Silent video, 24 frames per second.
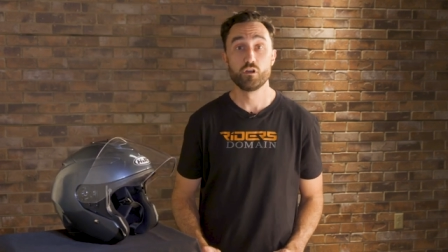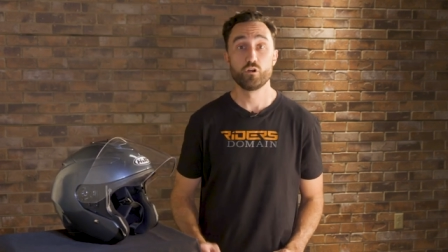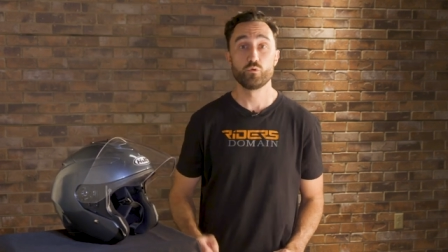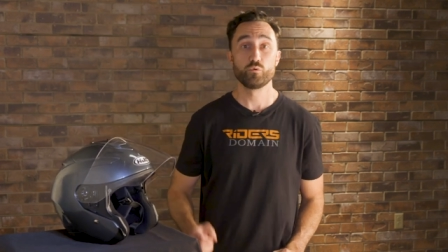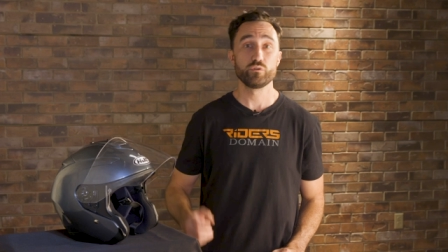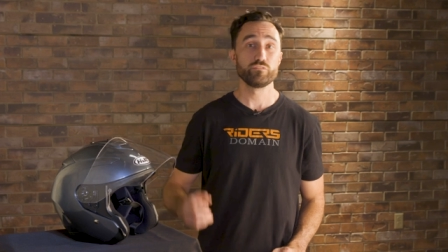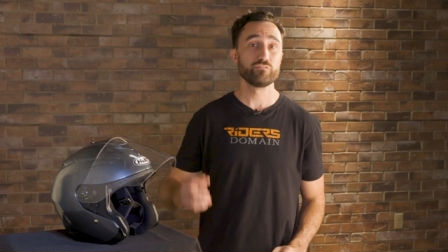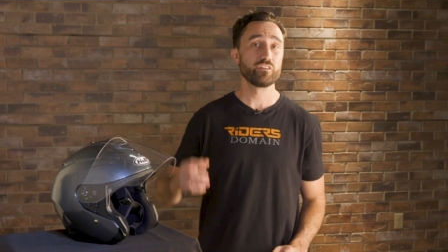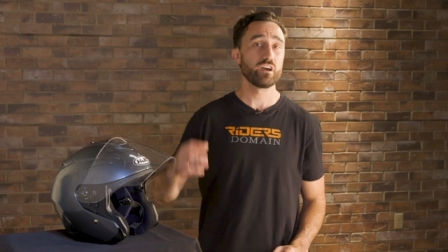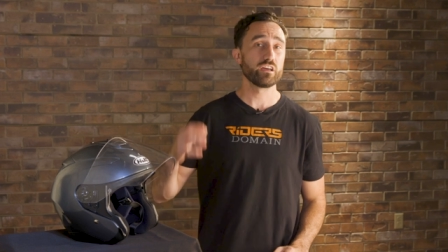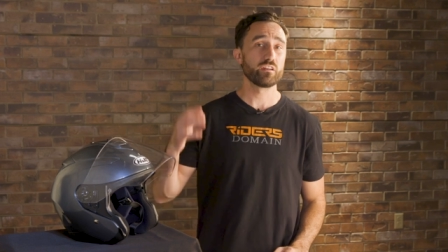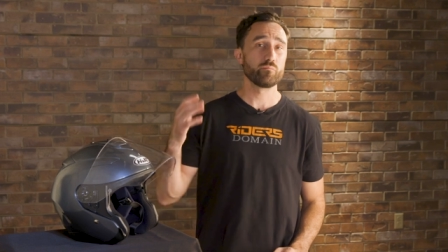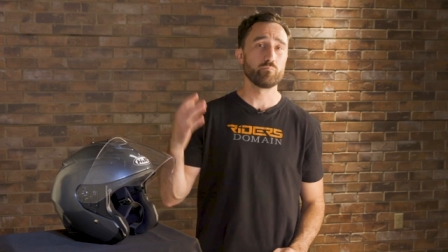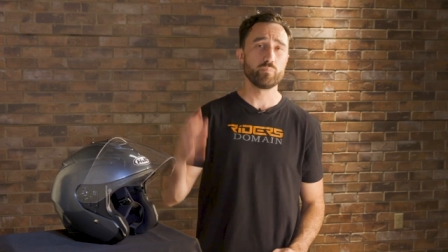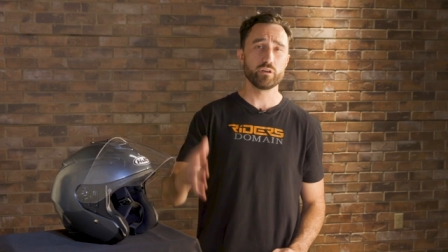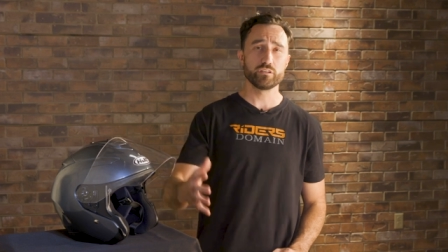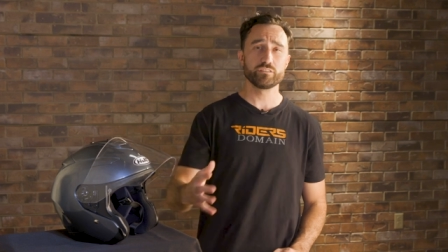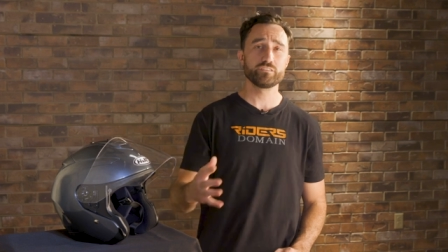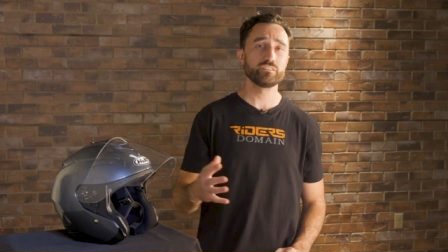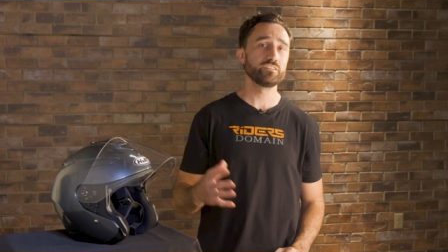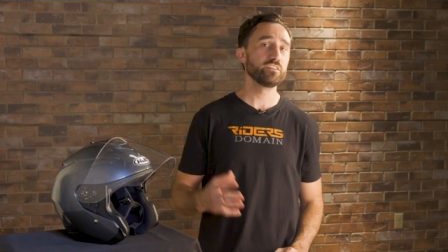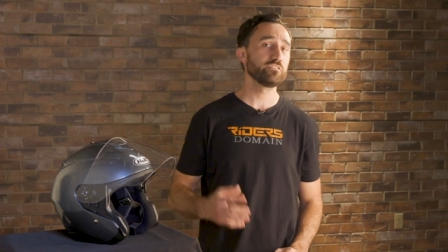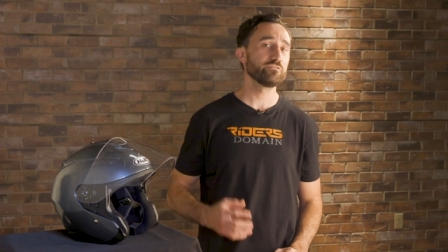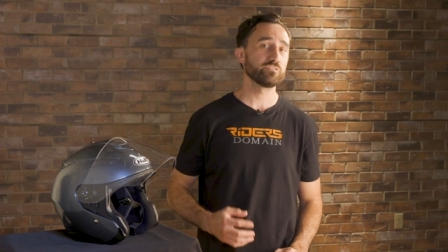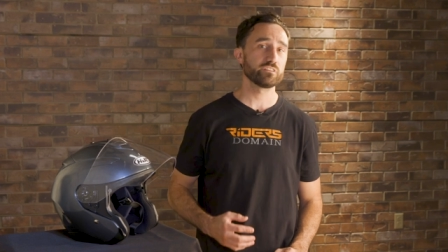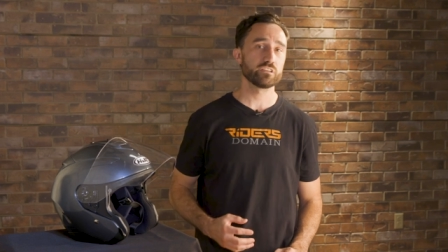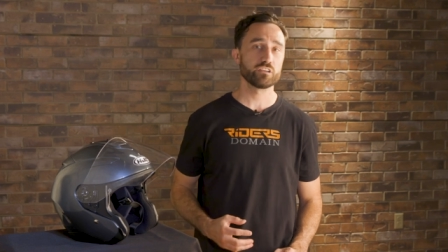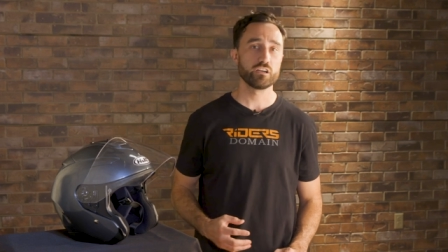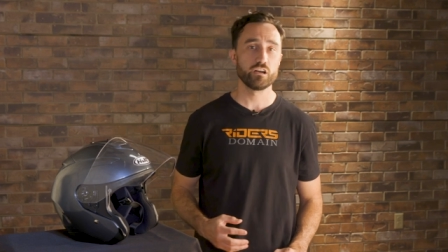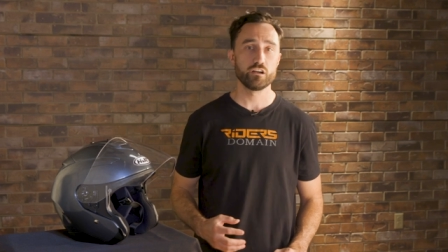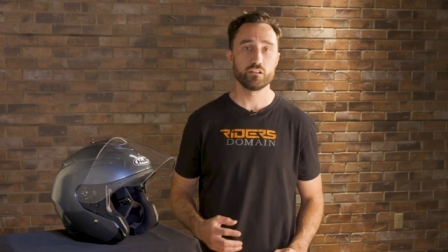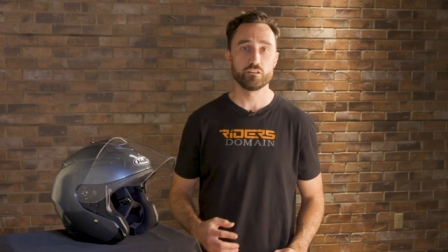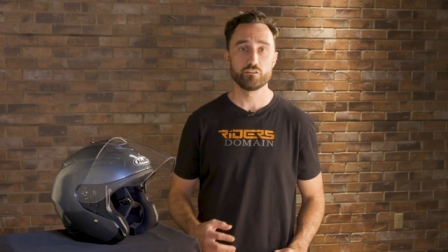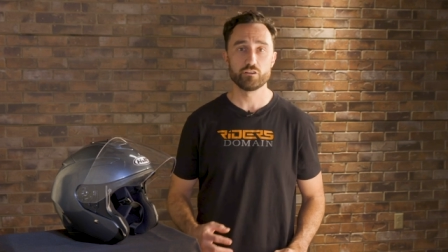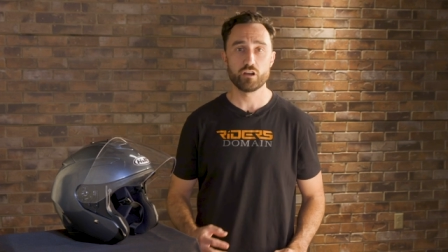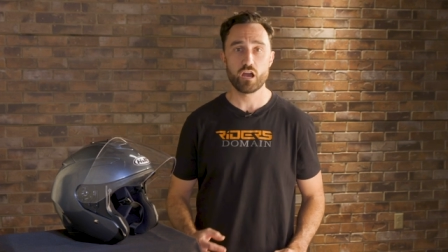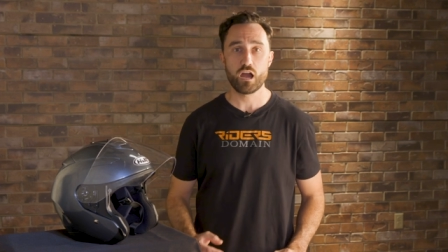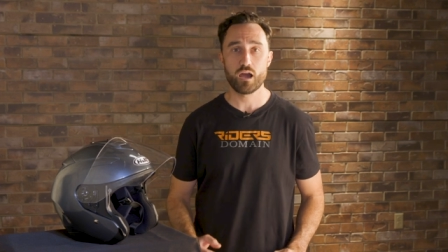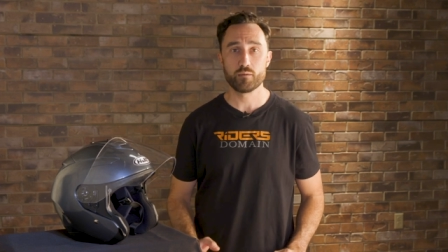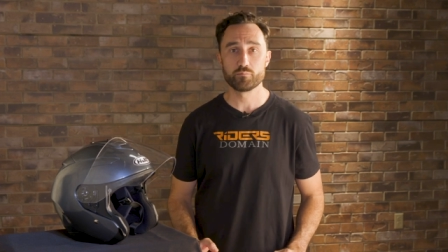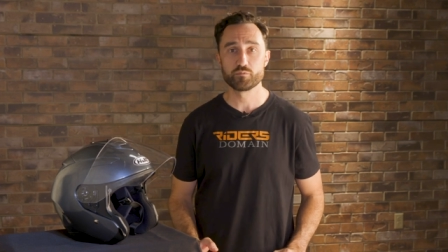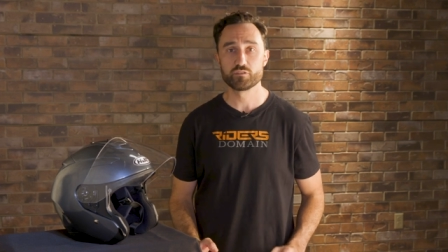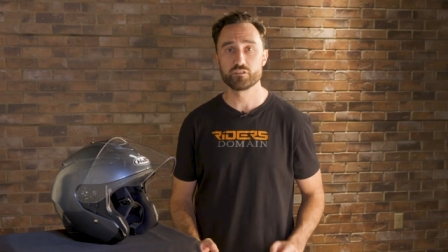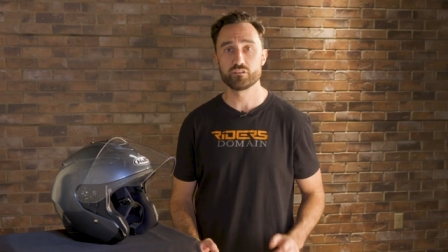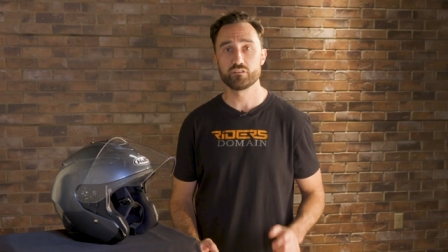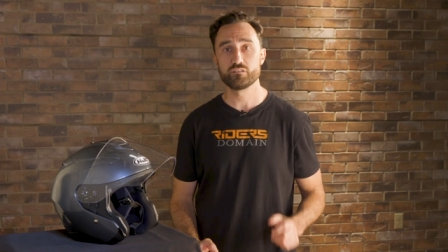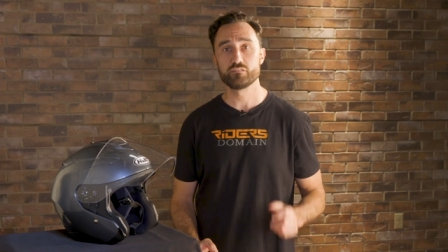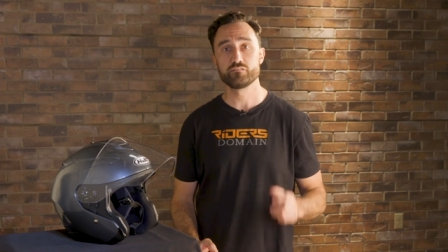We've got a bunch of different color
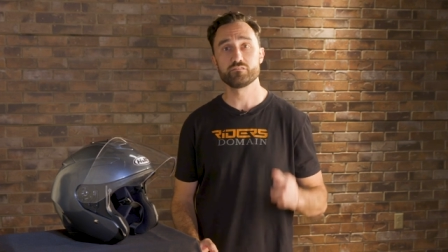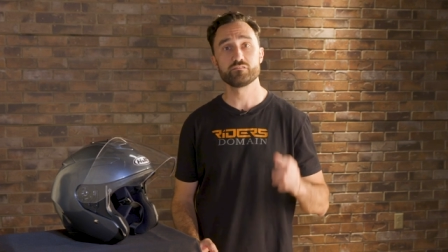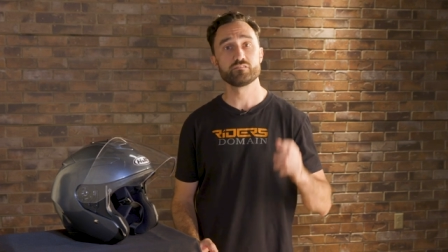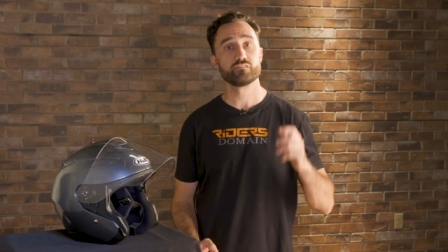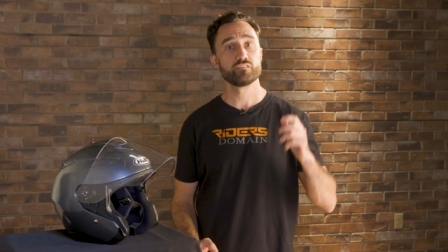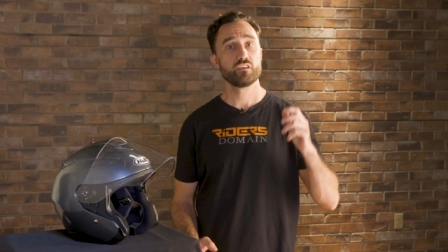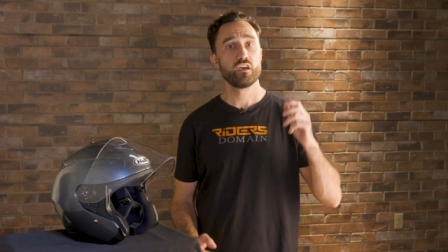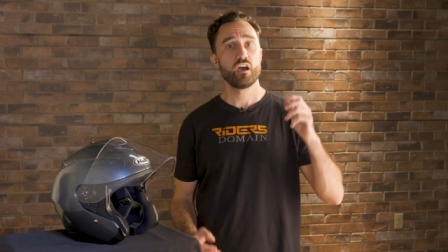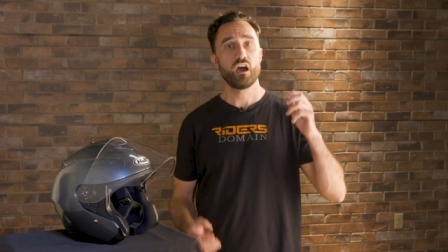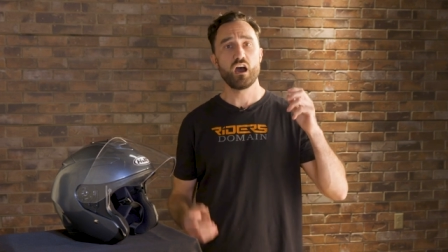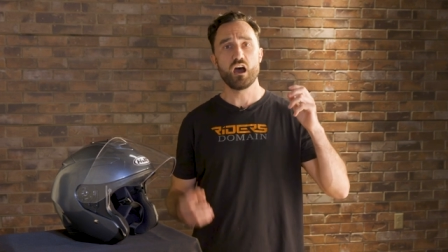options,